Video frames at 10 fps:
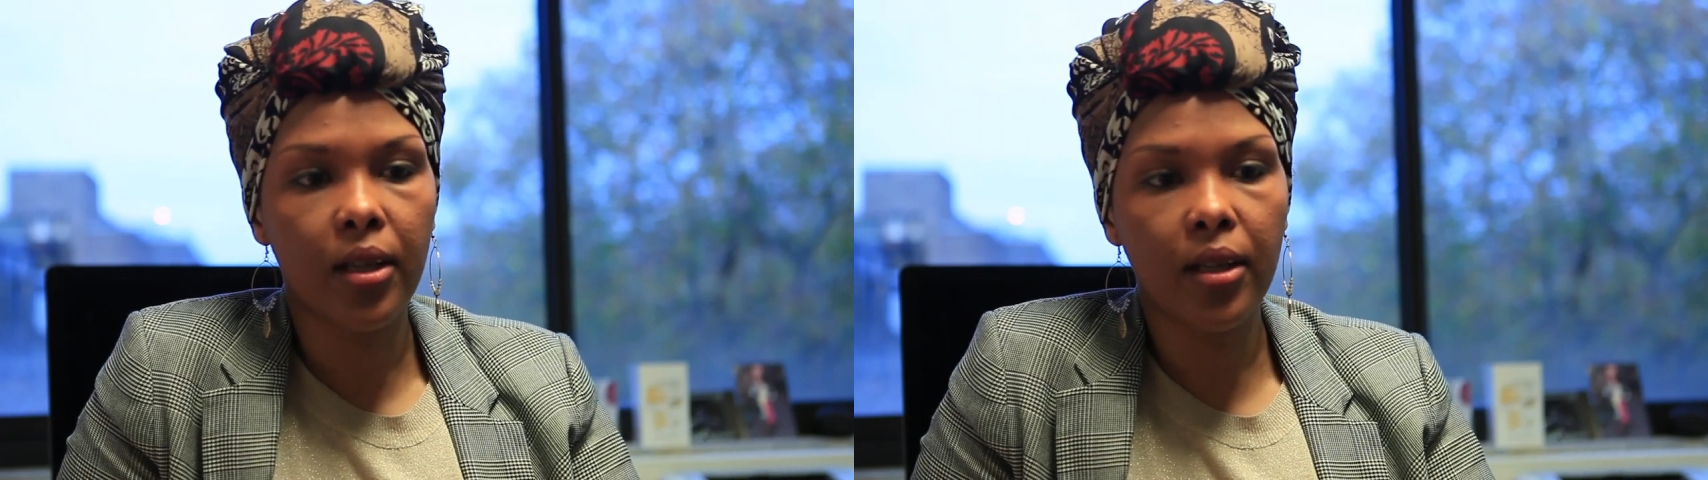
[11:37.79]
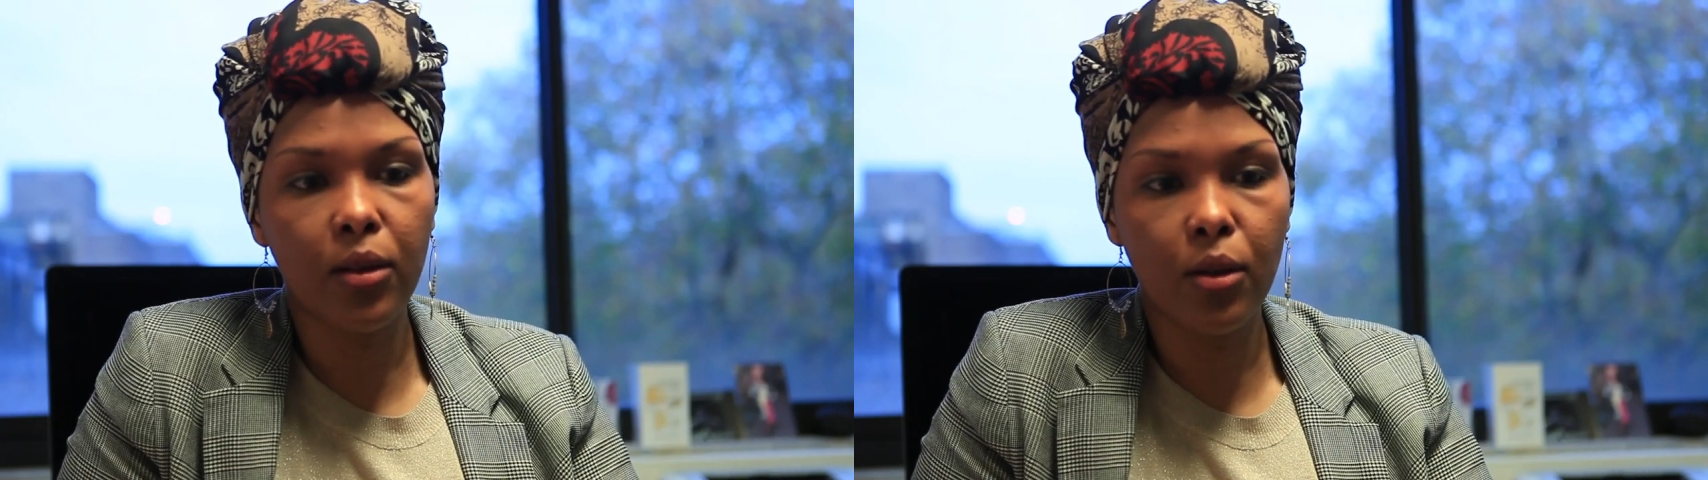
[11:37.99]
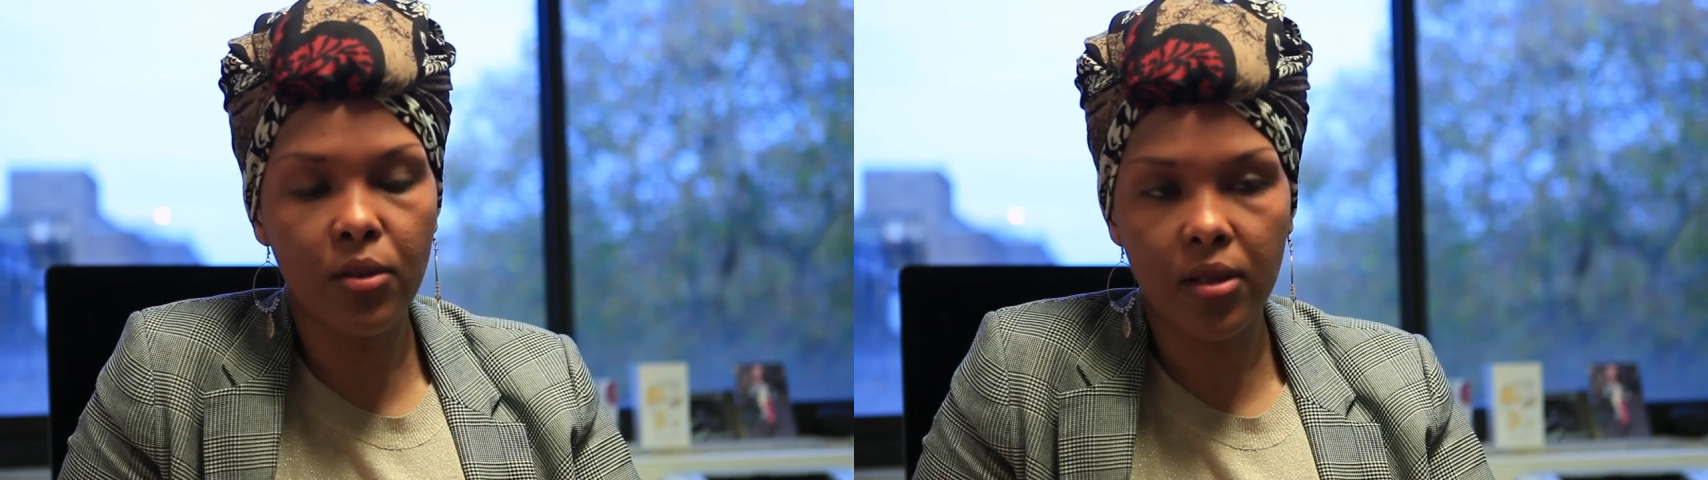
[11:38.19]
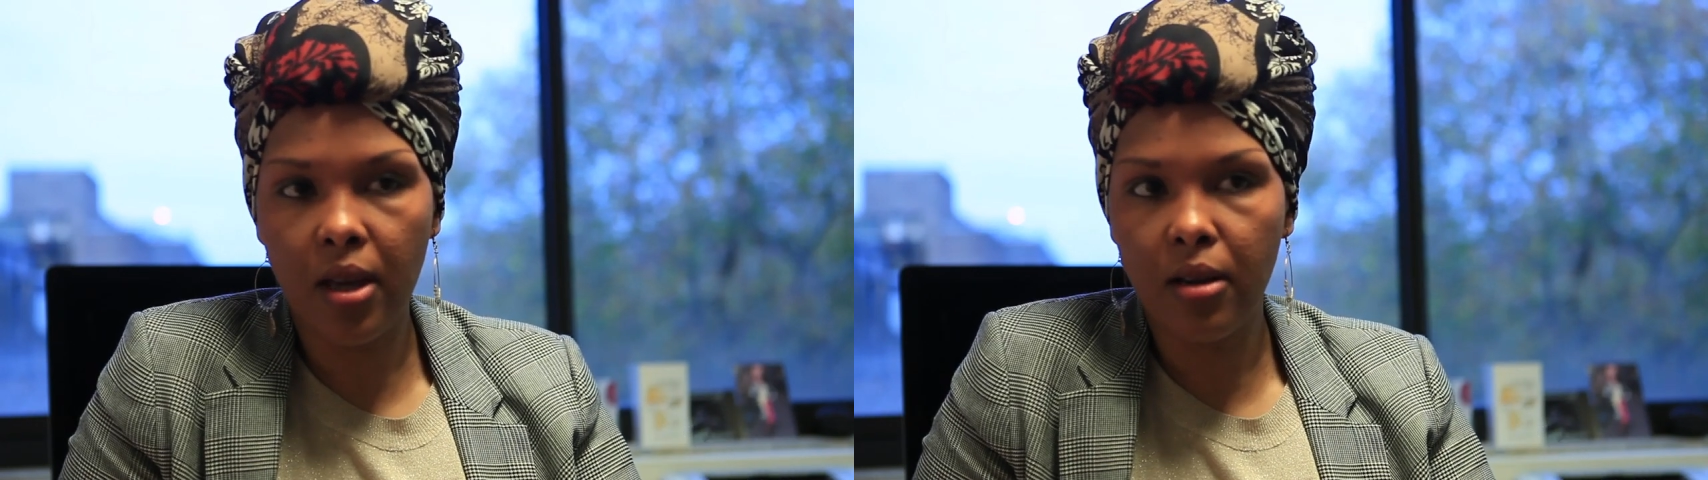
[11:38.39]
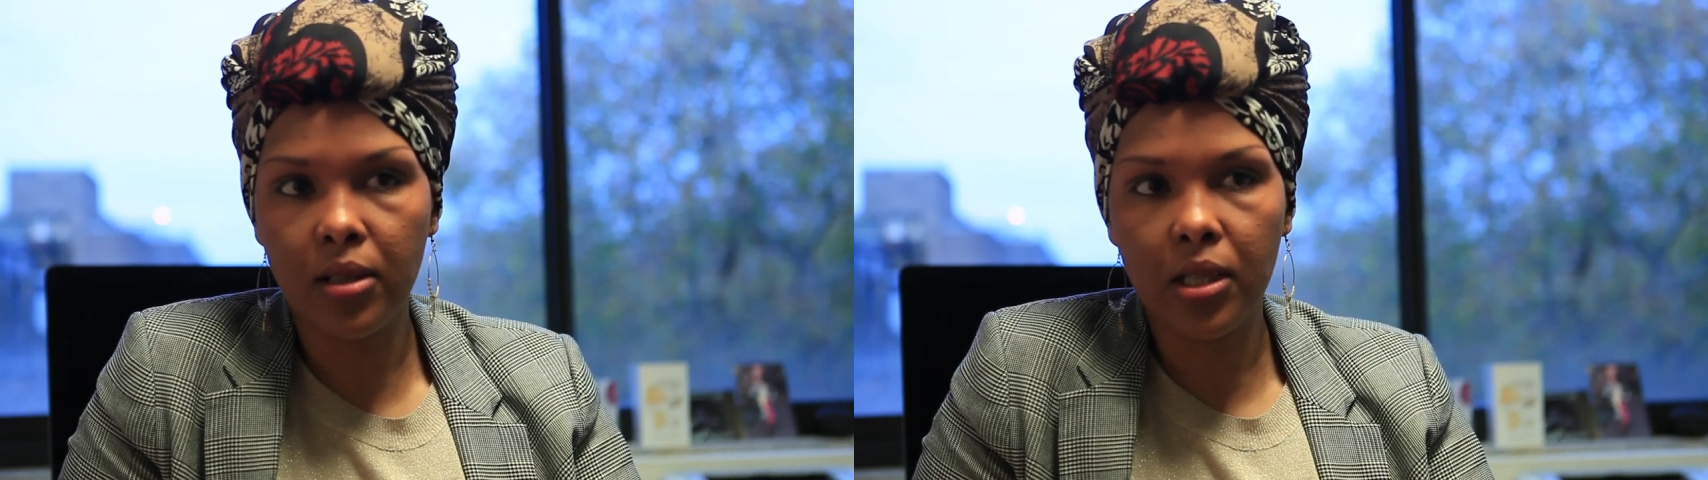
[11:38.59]
in those
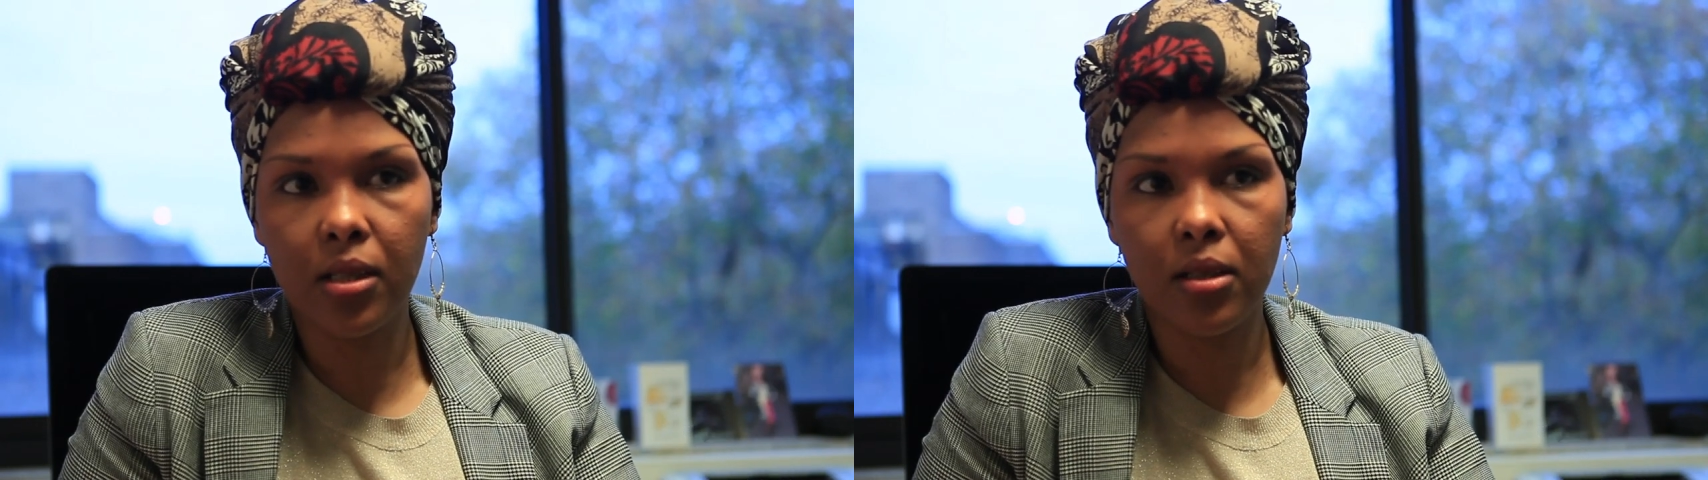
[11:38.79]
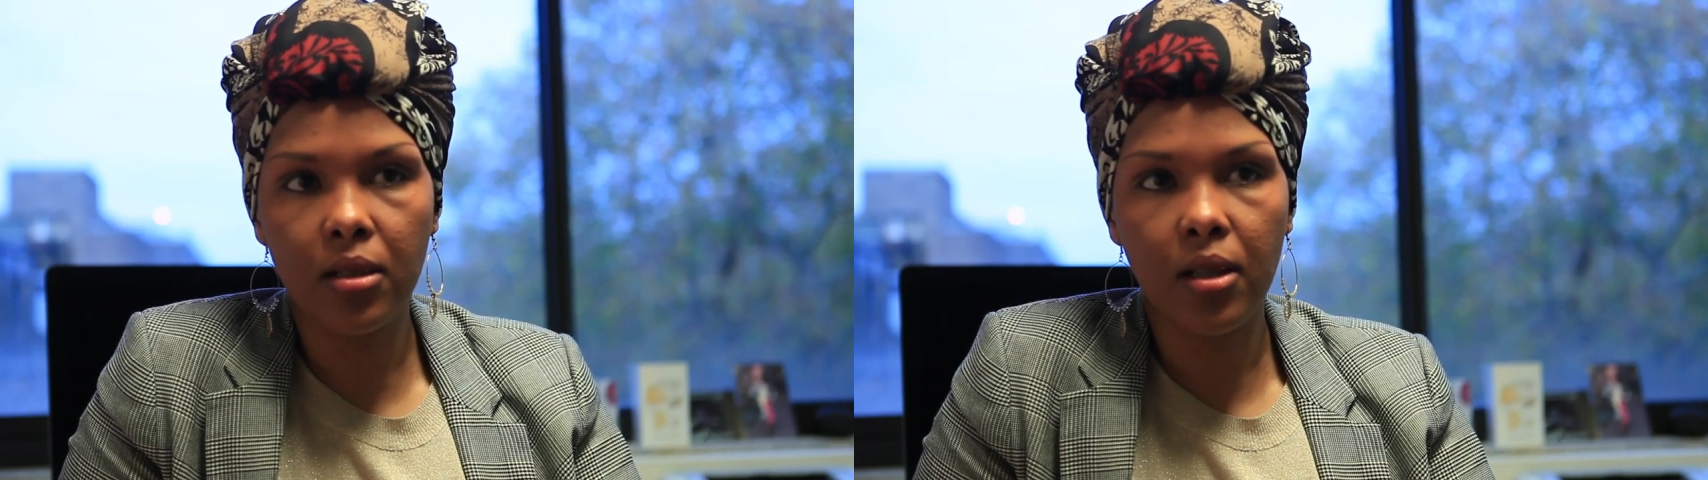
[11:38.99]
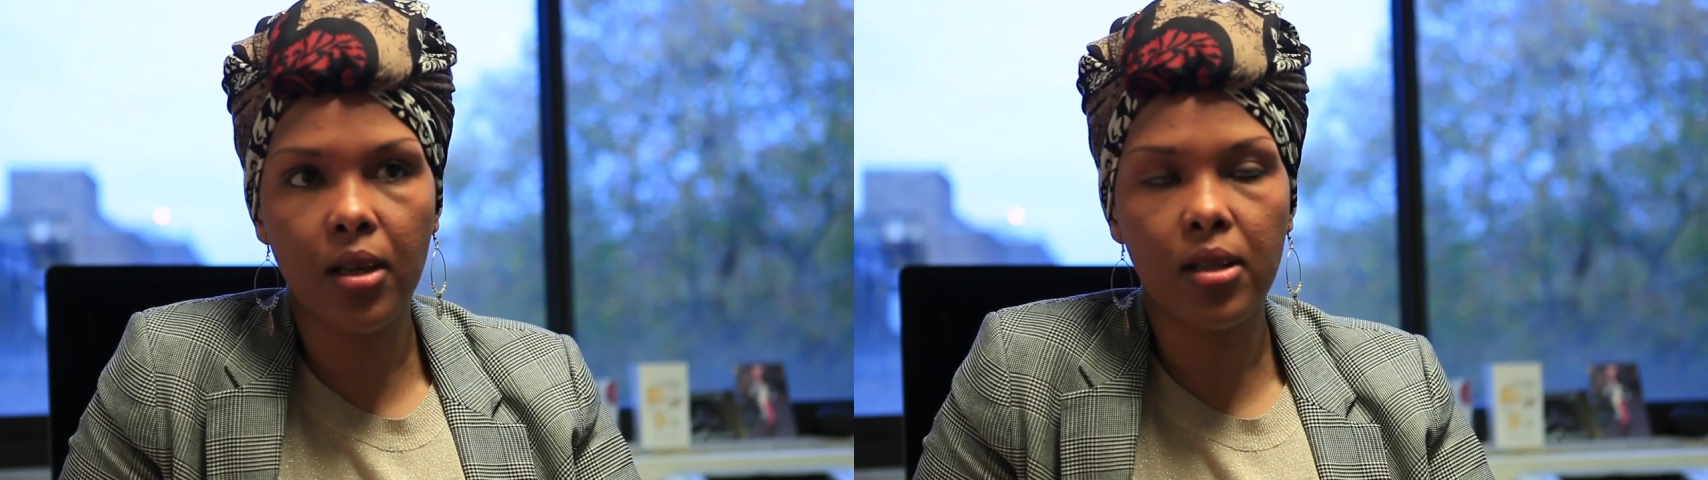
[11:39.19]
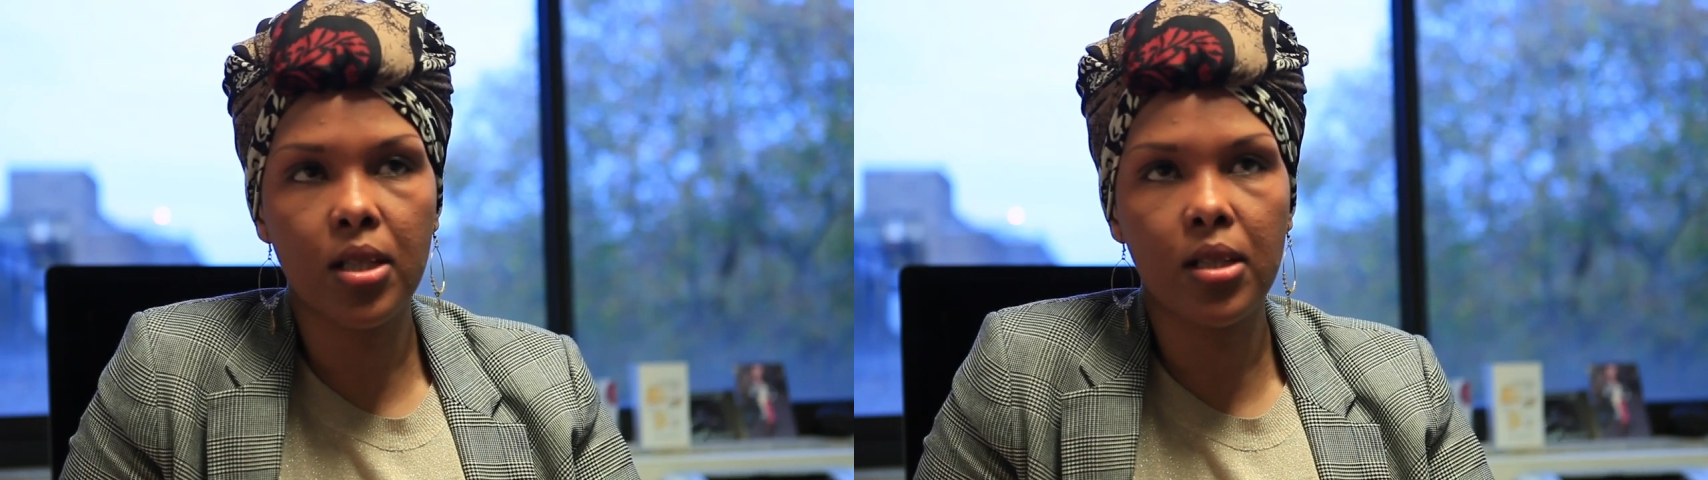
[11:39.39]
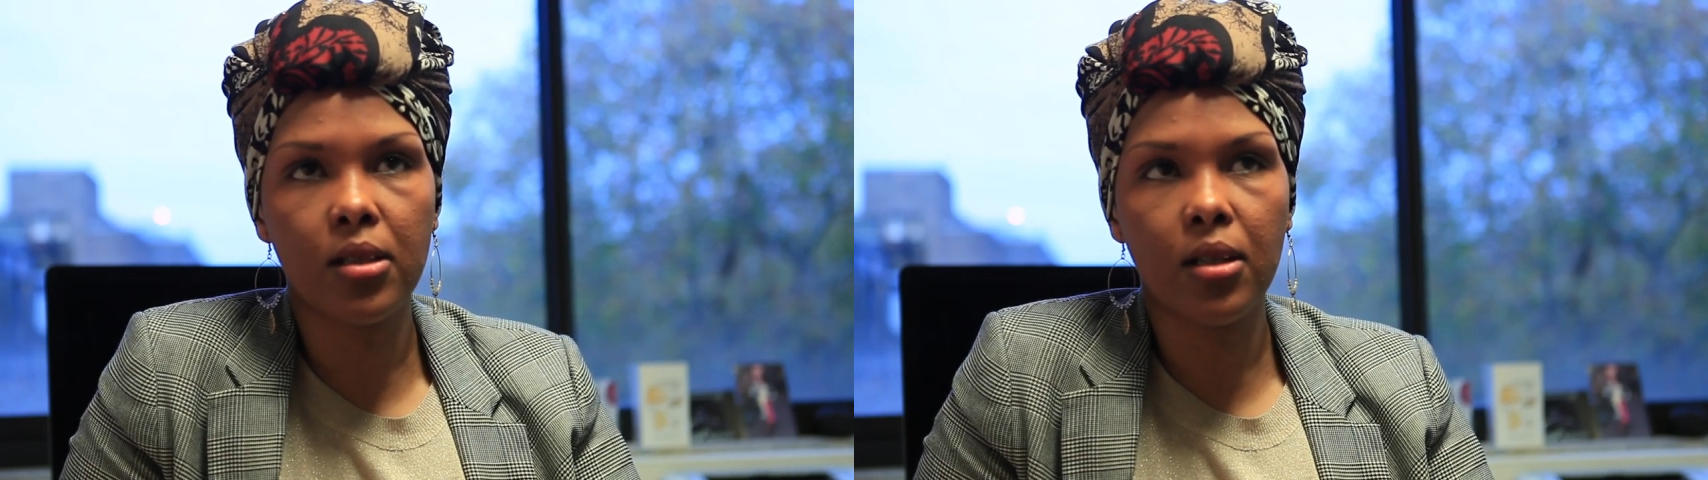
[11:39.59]
areas
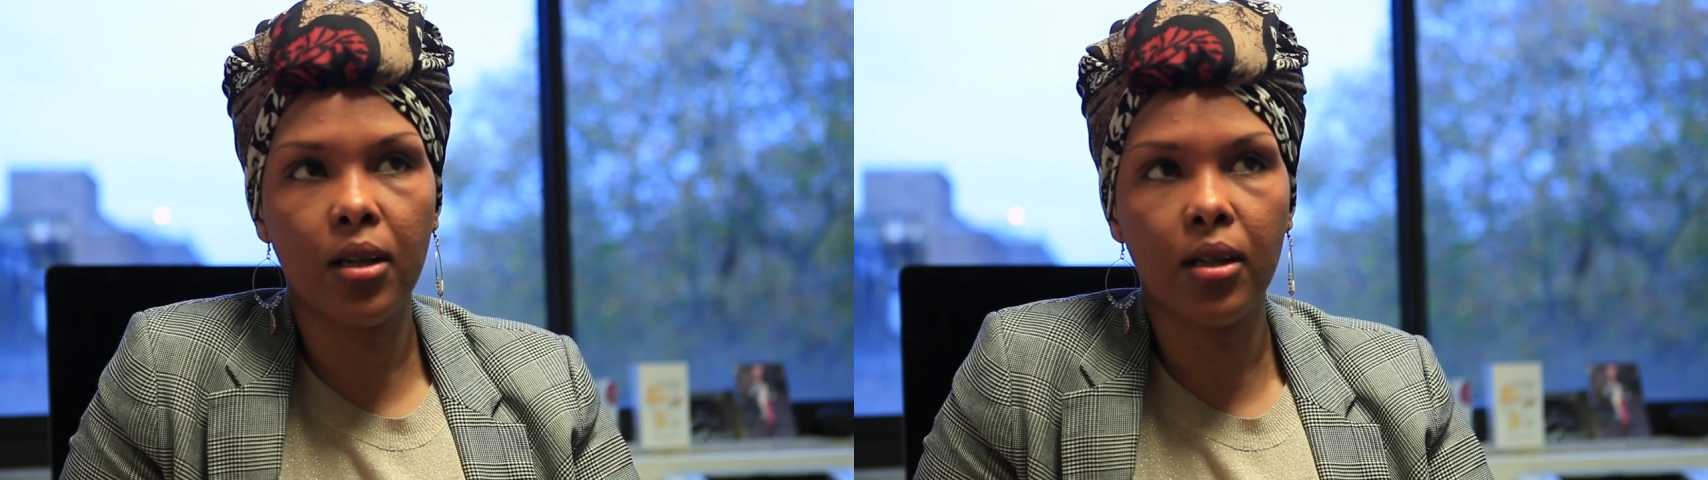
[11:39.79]
is